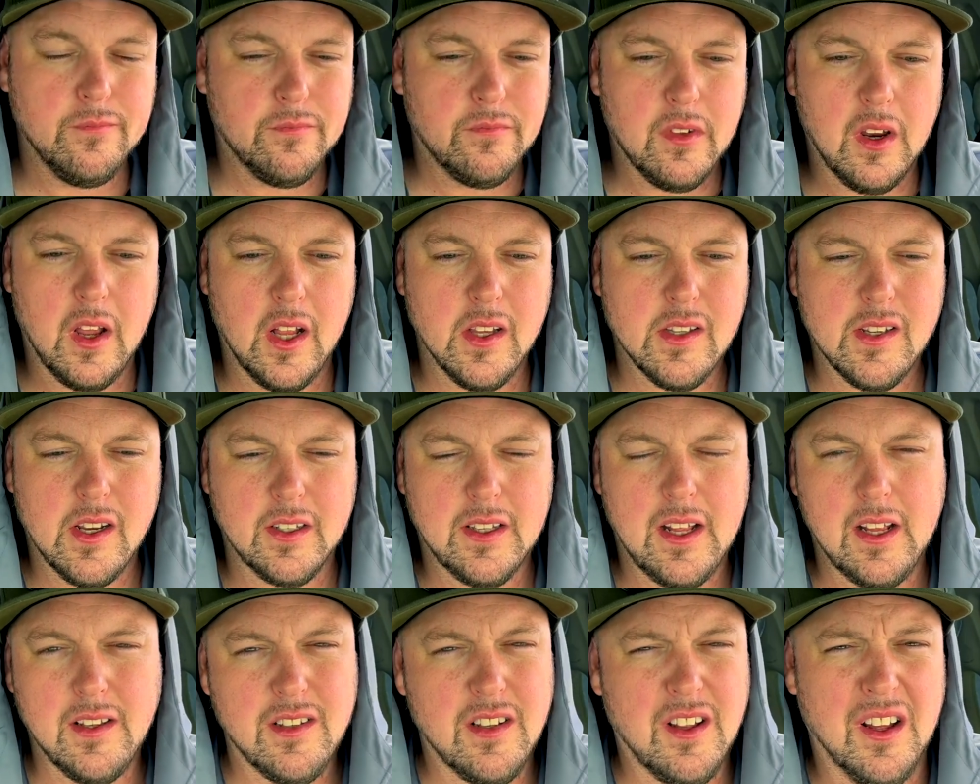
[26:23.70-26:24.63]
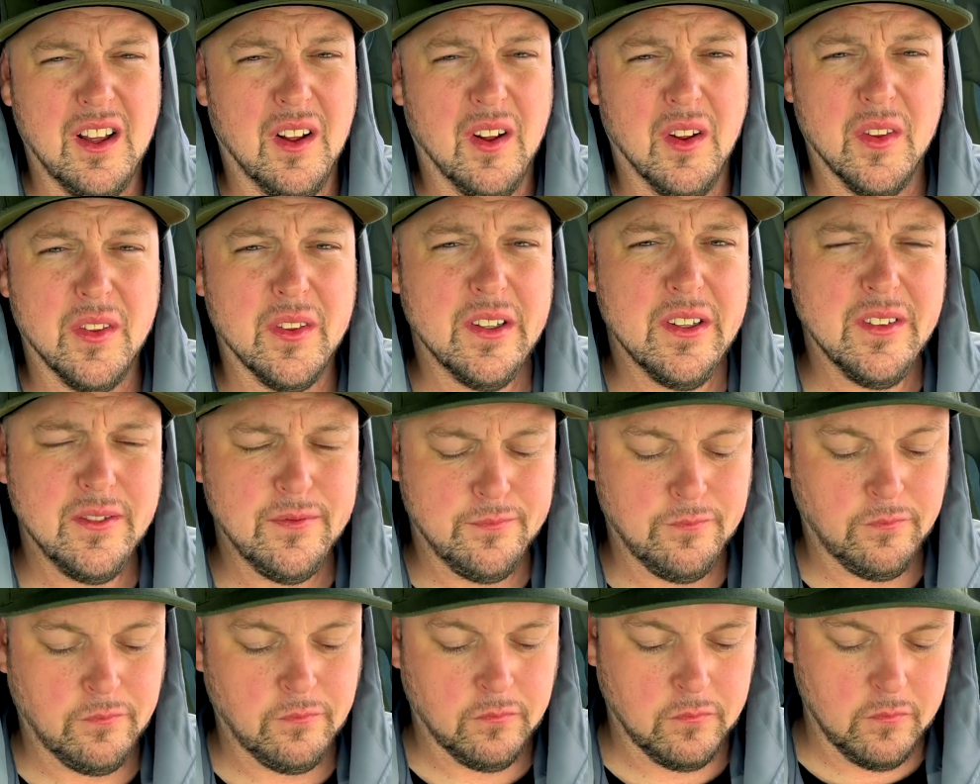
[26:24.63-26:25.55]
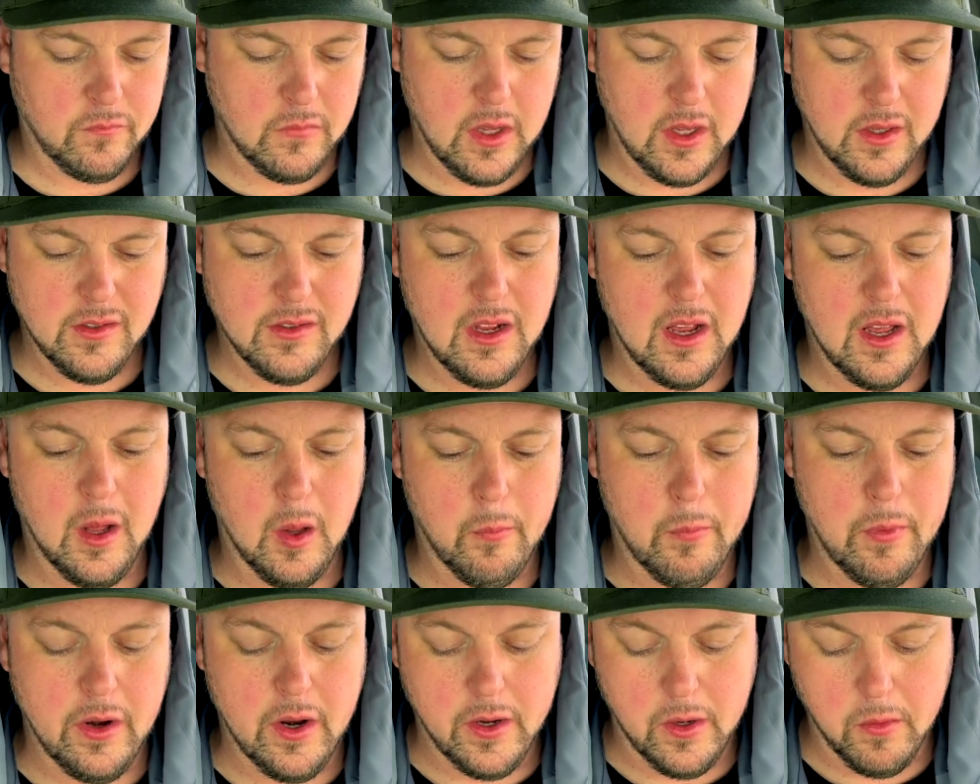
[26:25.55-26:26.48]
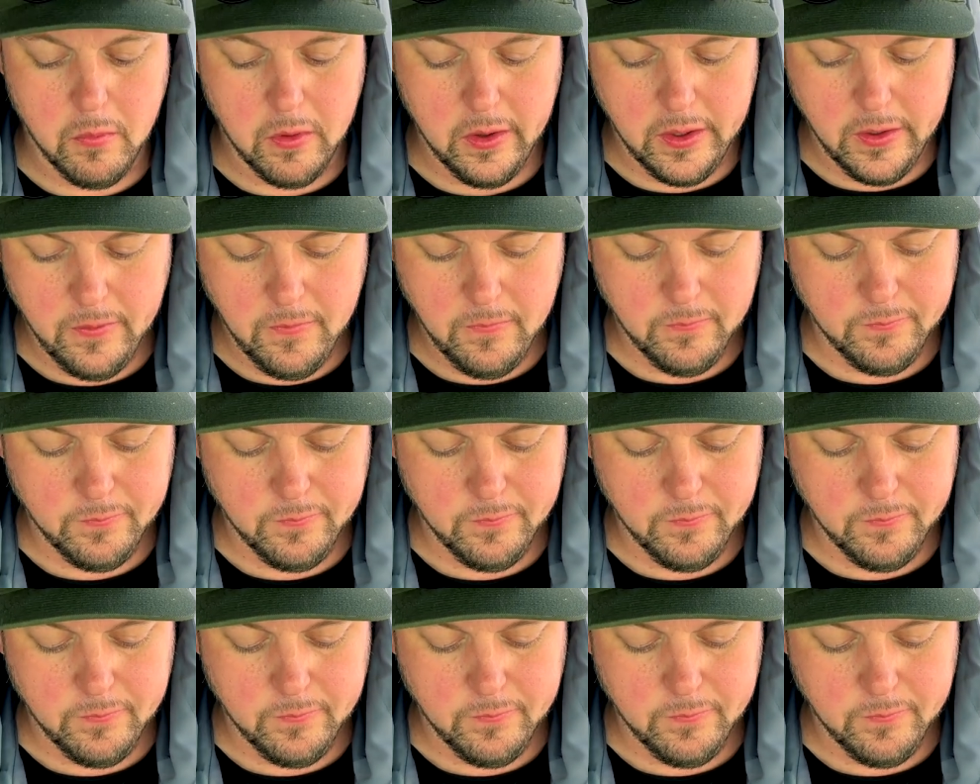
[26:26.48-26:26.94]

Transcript: And it's like, that's not healthy. That's not helping anybody.